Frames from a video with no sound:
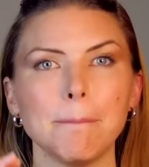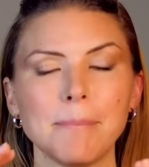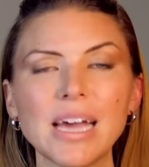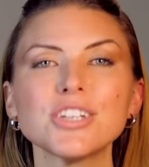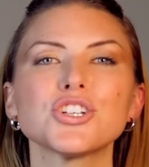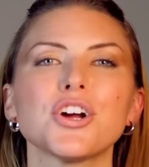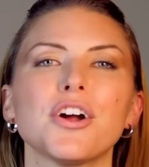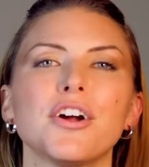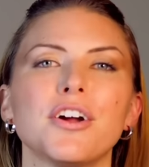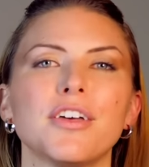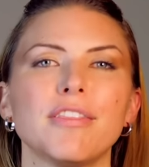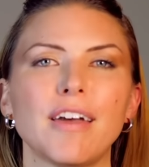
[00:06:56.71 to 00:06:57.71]
Make
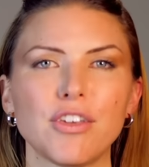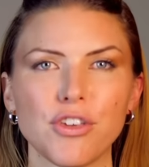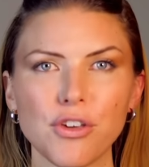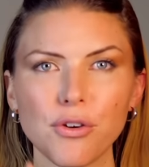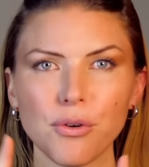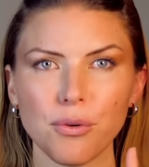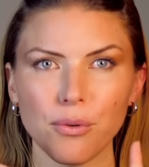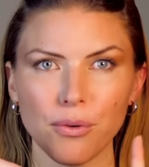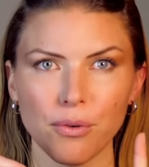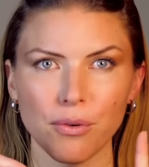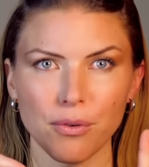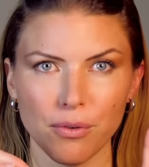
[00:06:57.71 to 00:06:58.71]
sure that you
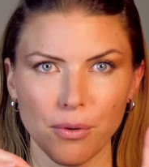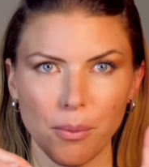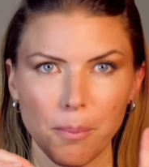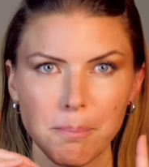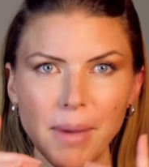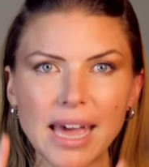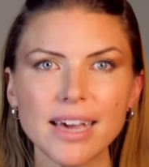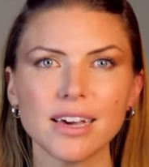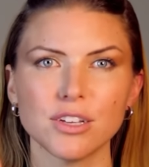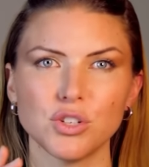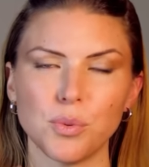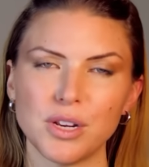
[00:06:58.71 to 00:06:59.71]

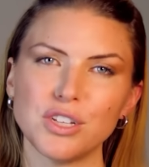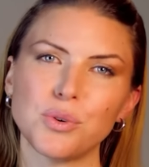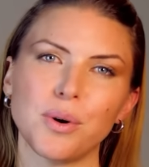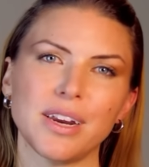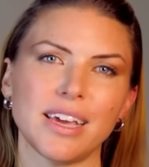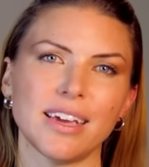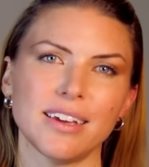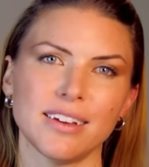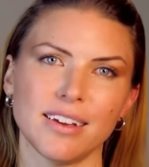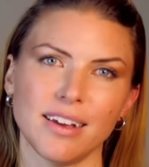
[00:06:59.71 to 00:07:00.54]
make 2020